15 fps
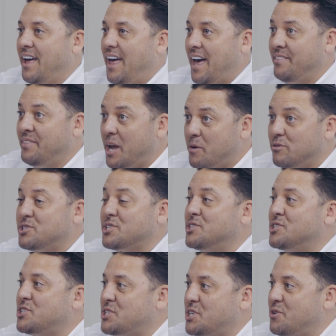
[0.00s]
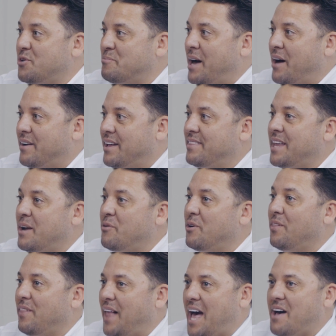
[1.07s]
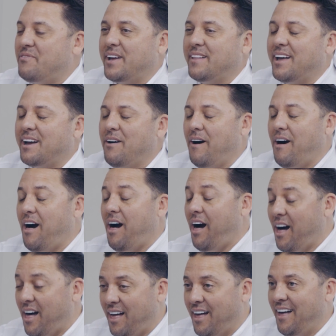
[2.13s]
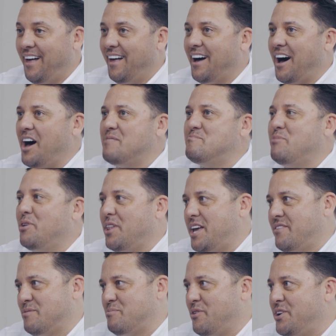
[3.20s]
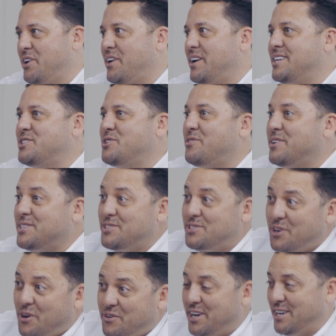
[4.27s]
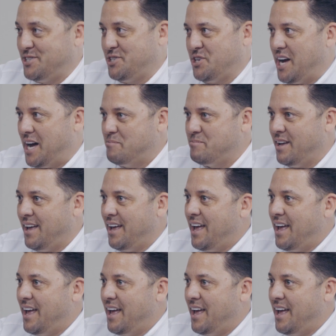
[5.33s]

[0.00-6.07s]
And they were sincere about it. They were laughing like, oh, unbelievable, you're going to do a donut shop.